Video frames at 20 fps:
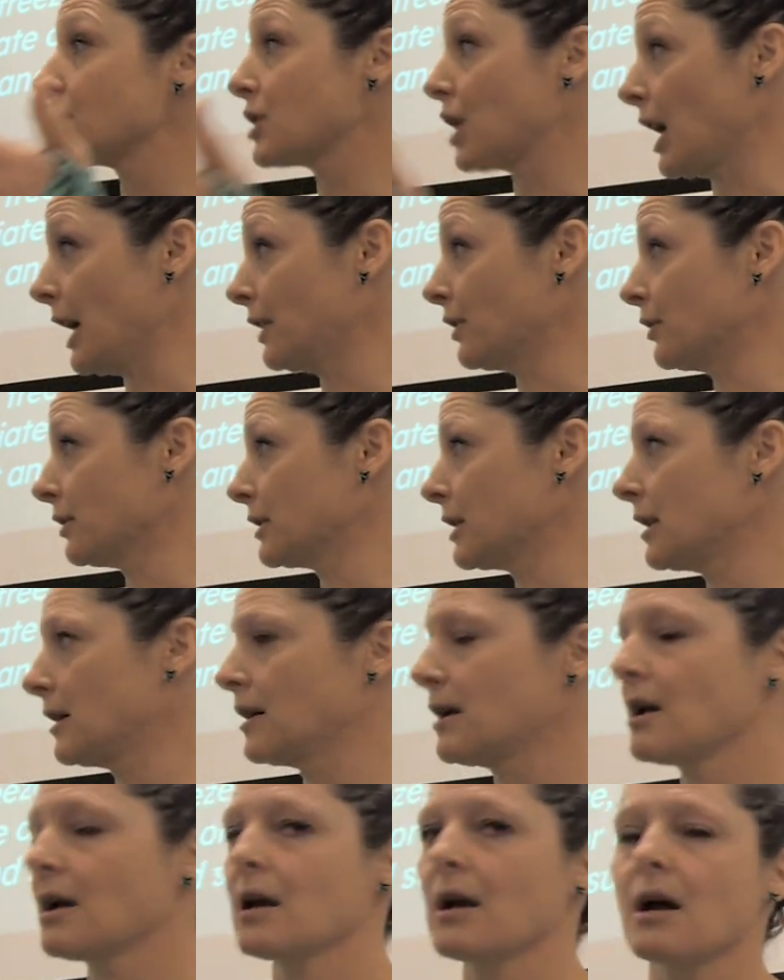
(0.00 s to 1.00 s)
tunneled.
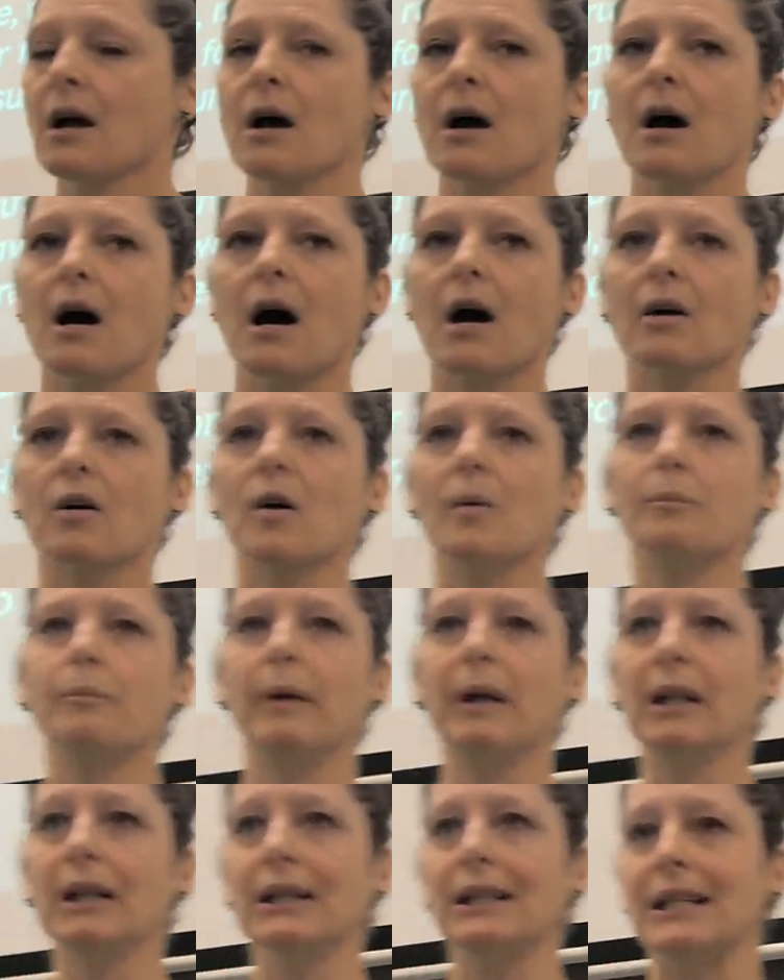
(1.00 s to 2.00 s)
Our
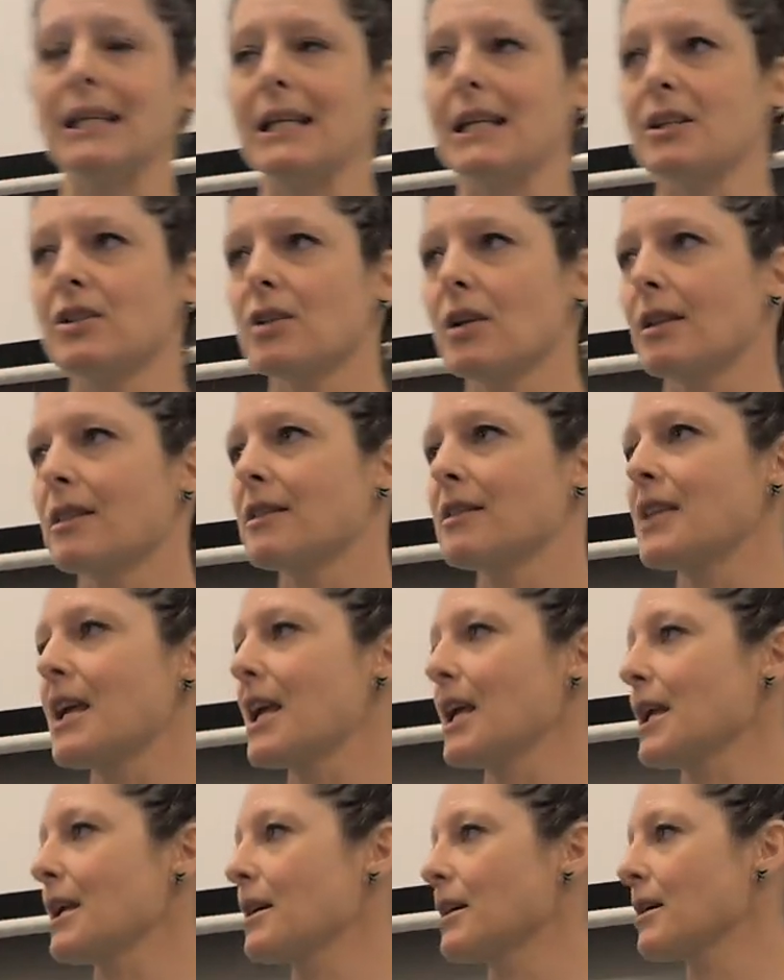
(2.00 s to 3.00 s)
ability to
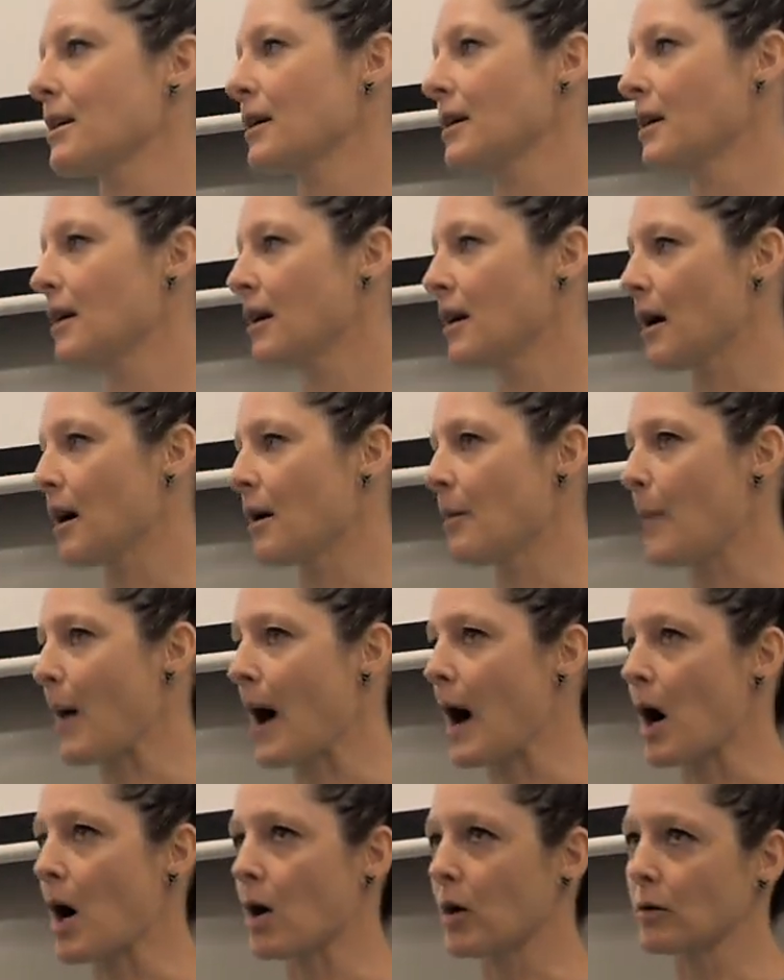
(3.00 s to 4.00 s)
think
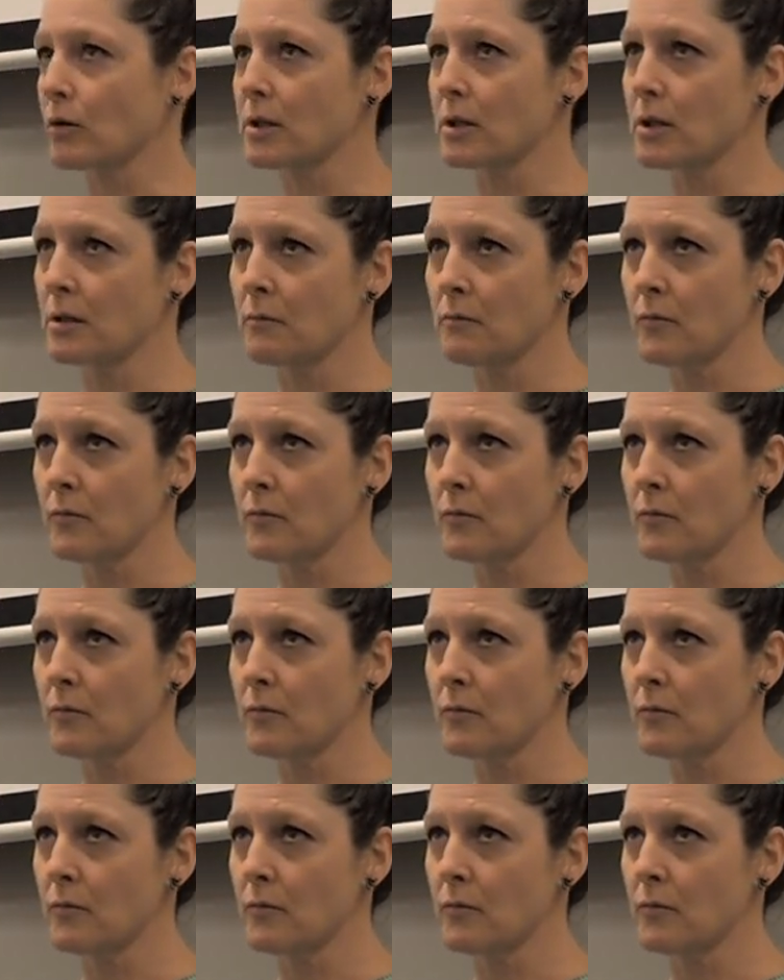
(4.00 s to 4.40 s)
about